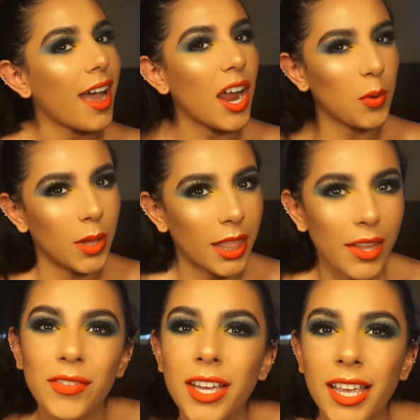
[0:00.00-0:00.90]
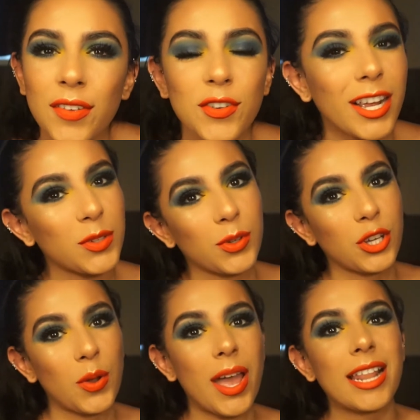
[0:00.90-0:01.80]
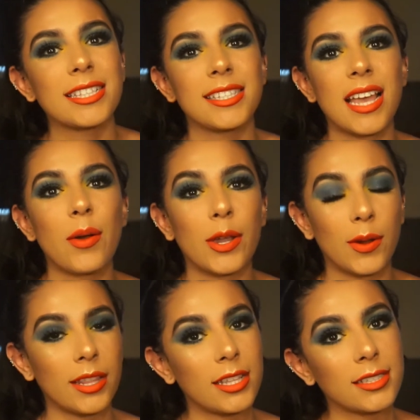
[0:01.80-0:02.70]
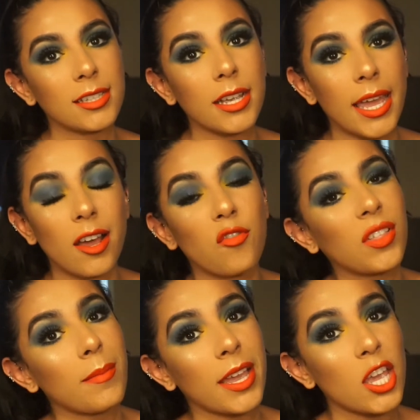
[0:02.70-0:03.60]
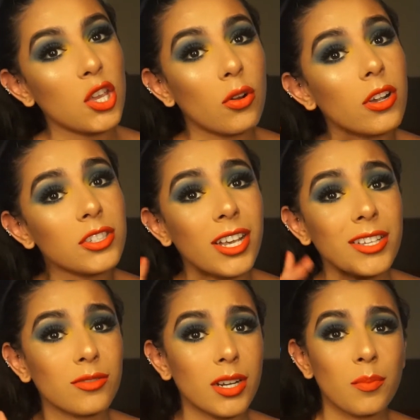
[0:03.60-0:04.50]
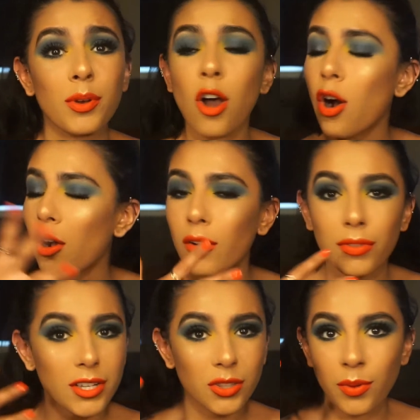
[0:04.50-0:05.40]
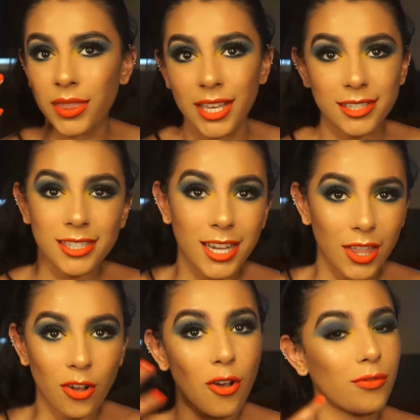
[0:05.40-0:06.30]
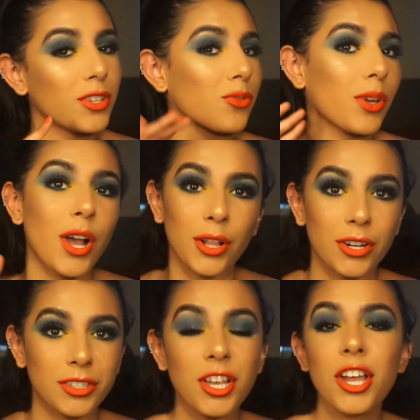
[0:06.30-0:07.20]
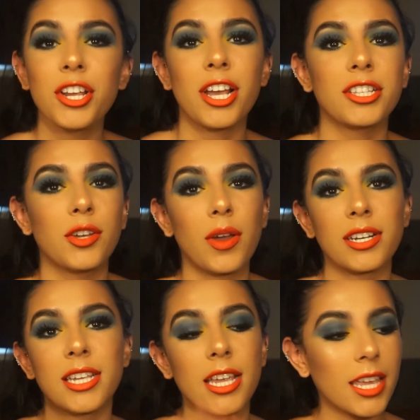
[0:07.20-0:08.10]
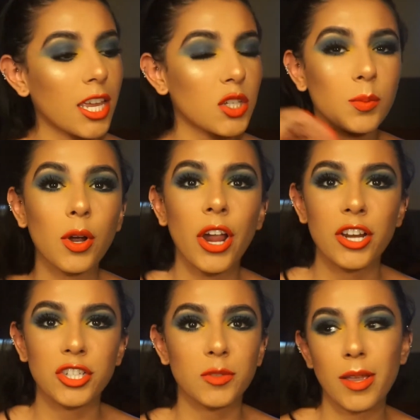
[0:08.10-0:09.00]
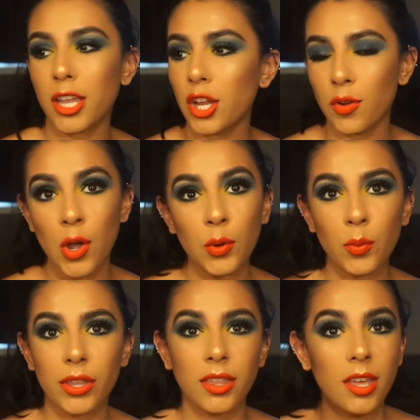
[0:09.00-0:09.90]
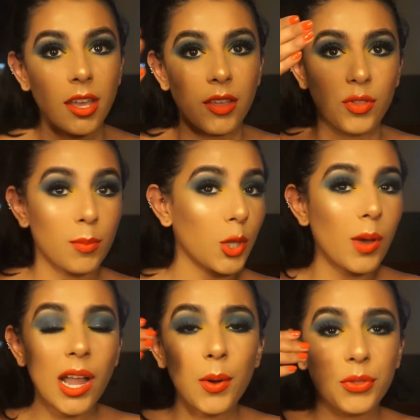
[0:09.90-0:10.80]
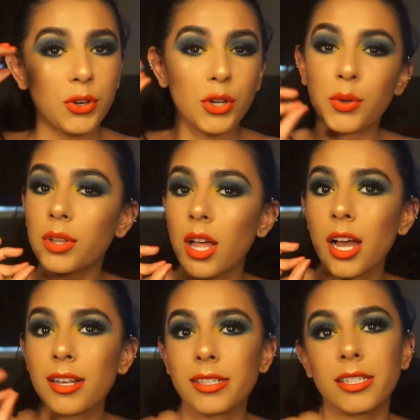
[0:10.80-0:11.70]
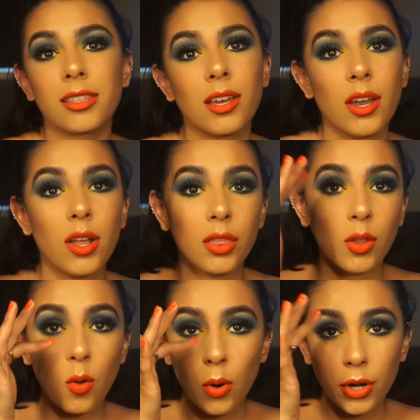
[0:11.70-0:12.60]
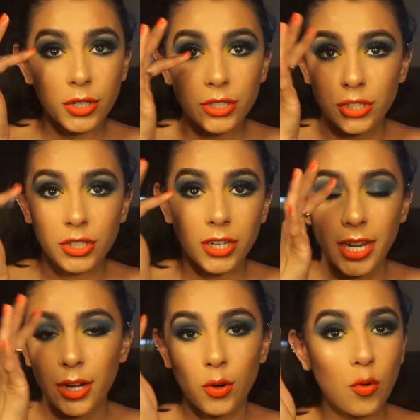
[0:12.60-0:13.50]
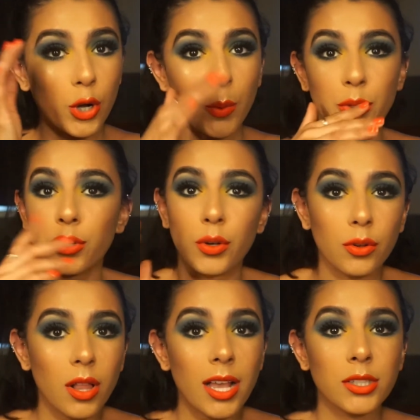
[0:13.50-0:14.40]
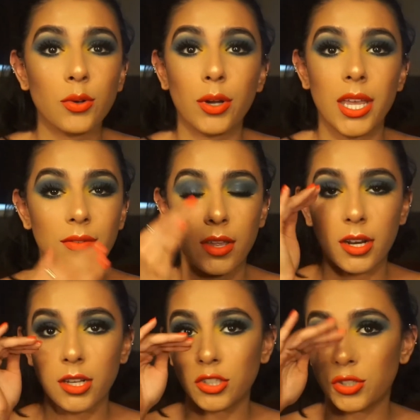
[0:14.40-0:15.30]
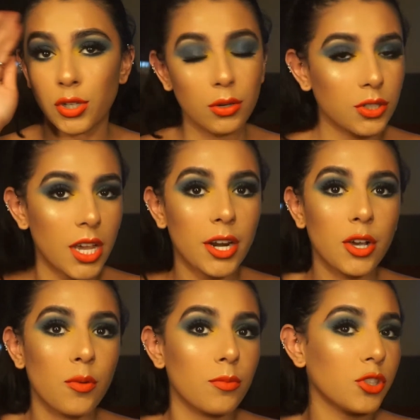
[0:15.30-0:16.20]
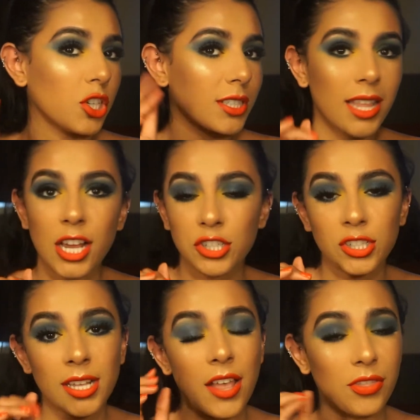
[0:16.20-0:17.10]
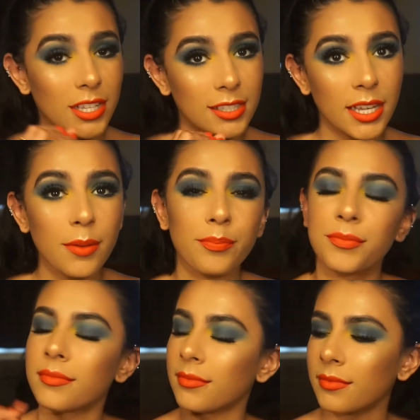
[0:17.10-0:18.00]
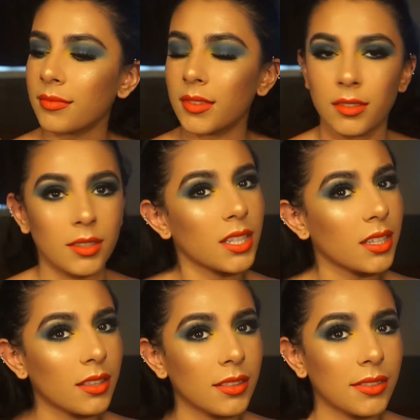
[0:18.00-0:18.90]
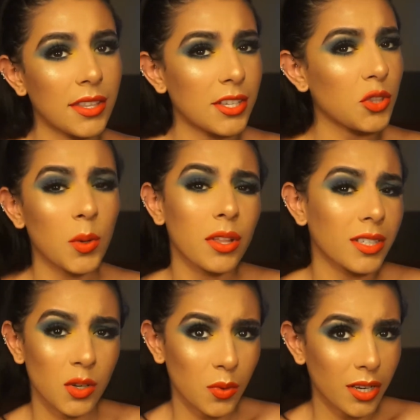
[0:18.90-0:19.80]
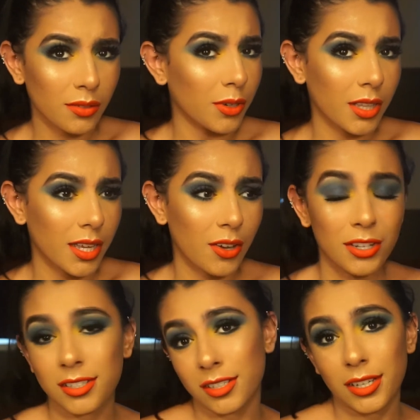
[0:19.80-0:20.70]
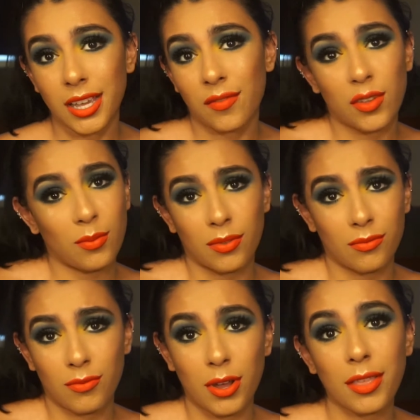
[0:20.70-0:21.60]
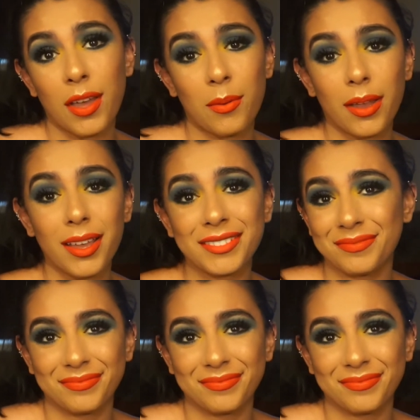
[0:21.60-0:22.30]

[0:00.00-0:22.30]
I really love it. If you guys want to go ahead and see how I created this look and hopefully make it yours, you guys don't need to put all of these three things together, all of these three colors. You guys can go ahead and take each part and just make it your own with the blue eye with the nude gloss, the orange inner corner with the nude gloss, or even no shadow, just lashes and this lip. This is 3 looks in one, really, honestly, if you would want it that way.